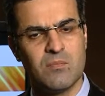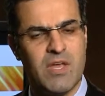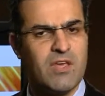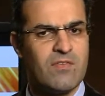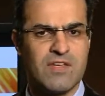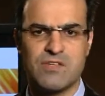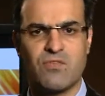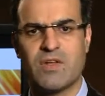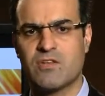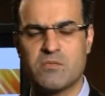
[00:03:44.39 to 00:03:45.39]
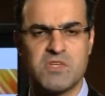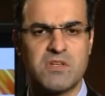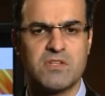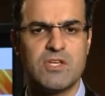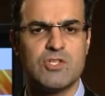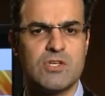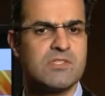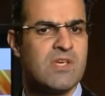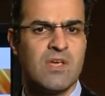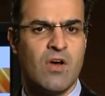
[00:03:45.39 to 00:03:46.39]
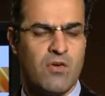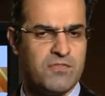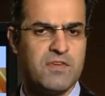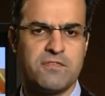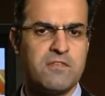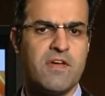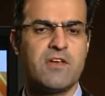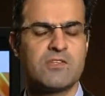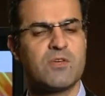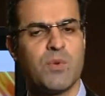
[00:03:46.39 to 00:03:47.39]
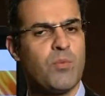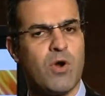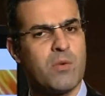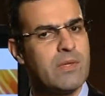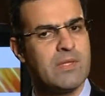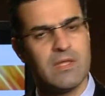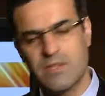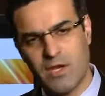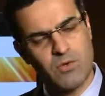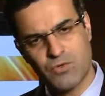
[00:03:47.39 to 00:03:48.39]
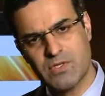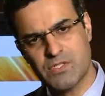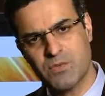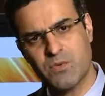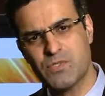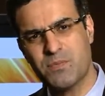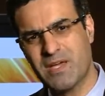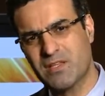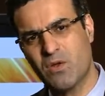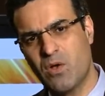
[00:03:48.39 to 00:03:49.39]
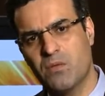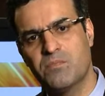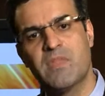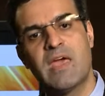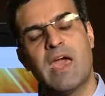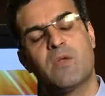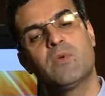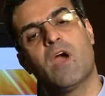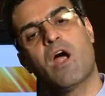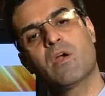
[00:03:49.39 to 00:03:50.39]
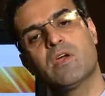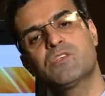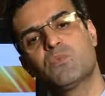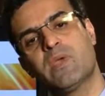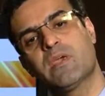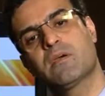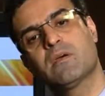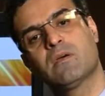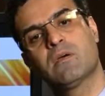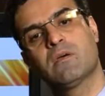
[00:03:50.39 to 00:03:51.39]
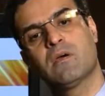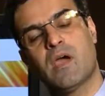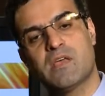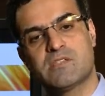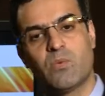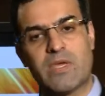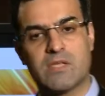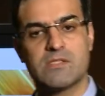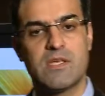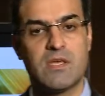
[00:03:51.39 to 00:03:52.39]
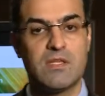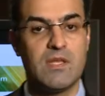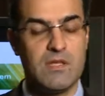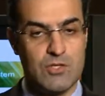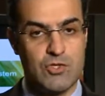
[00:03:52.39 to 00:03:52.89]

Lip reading: Many of us have read terms and conditions of different vendors that we work with. They don't treat us with respect at all. And we are as weak as the weakest link in the